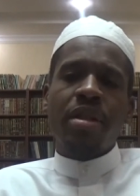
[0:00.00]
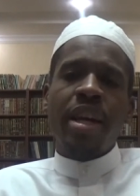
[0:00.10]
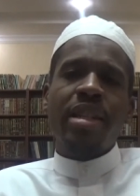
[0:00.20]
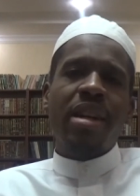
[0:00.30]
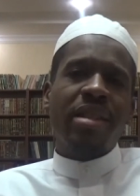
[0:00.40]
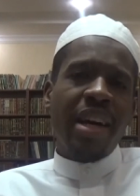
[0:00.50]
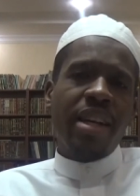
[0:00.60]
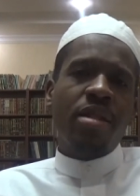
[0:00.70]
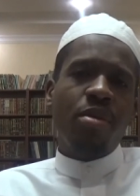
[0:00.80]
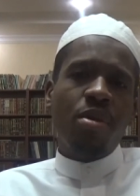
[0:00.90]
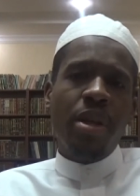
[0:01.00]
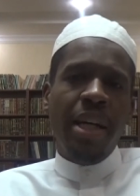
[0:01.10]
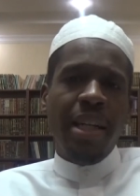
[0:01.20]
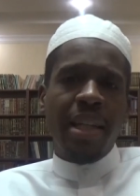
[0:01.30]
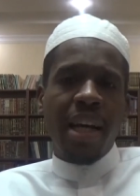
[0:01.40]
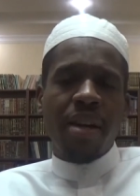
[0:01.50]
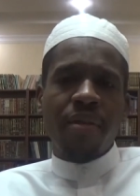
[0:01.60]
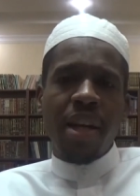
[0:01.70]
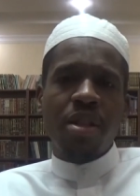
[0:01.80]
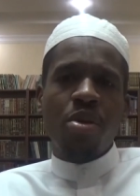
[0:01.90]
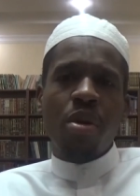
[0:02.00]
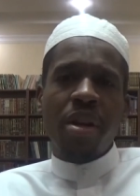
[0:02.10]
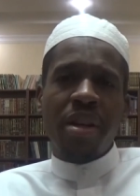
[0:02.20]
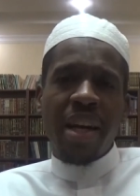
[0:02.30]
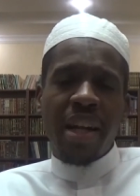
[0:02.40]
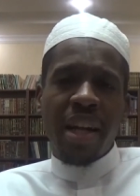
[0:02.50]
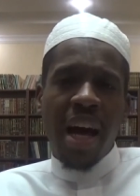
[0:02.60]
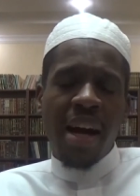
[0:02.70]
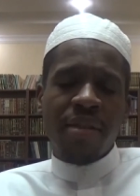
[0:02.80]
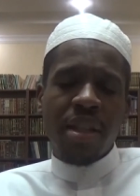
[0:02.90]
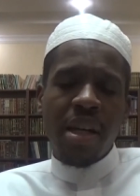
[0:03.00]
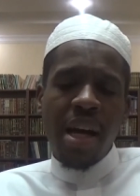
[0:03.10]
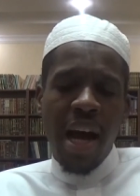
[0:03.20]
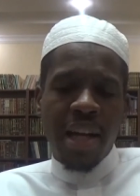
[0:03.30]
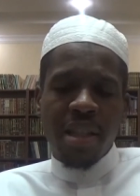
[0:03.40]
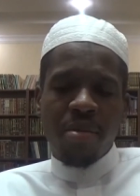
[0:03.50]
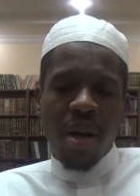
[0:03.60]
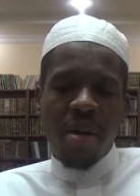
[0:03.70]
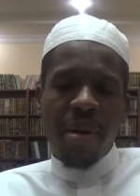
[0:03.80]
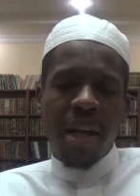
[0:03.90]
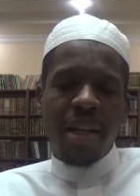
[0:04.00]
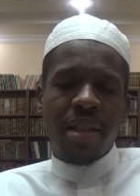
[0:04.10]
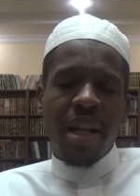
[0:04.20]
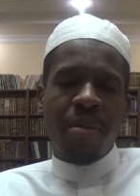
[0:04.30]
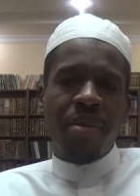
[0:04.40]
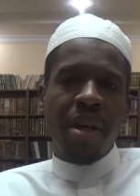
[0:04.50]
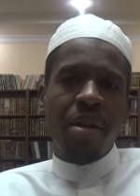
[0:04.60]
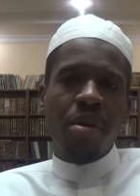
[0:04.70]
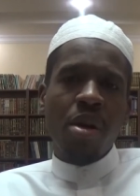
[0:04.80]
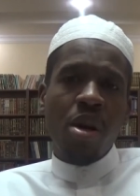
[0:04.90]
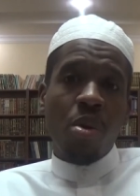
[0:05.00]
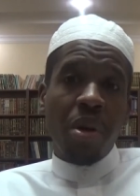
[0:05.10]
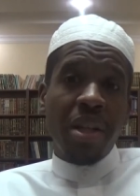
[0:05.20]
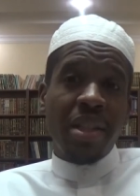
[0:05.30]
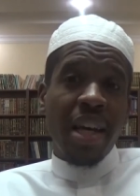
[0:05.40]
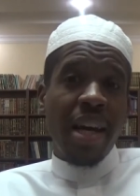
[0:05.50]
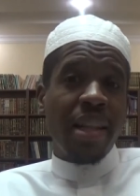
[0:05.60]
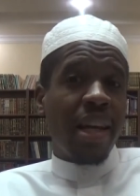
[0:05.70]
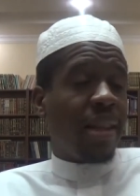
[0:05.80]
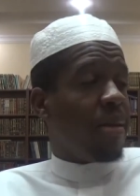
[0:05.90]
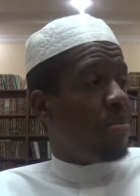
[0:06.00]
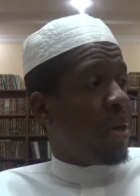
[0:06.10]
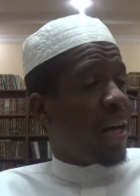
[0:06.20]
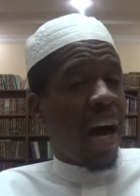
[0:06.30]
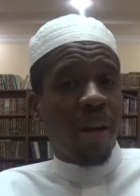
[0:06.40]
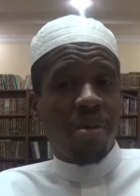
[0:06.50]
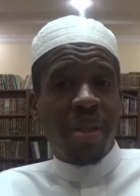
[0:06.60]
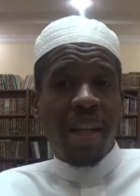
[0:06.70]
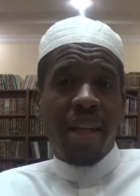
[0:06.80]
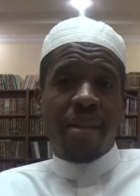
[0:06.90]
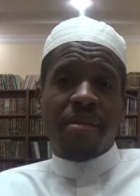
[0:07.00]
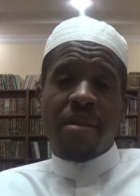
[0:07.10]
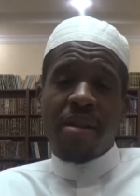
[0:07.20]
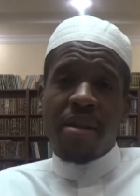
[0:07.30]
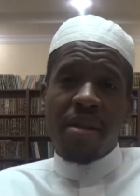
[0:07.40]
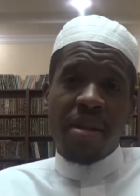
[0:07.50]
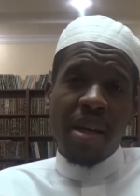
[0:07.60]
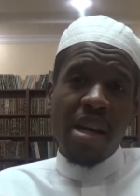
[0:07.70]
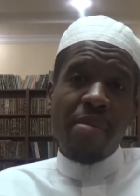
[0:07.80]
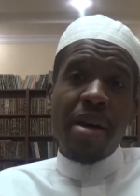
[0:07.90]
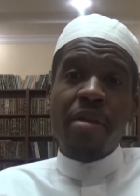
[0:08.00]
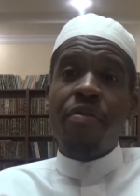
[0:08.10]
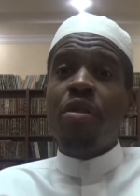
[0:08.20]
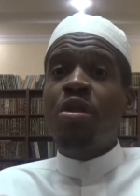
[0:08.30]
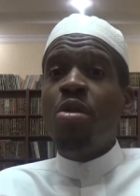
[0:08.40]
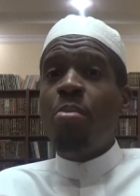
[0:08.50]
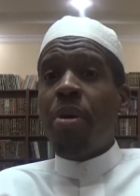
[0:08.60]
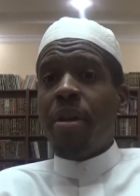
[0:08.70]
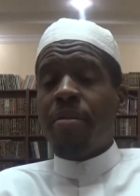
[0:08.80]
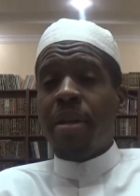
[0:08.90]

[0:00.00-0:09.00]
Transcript: things that are tangible that they can relate to in their daily lives, as Ibrahim salam did when he said that the big idol did it. And he made them feel stupid.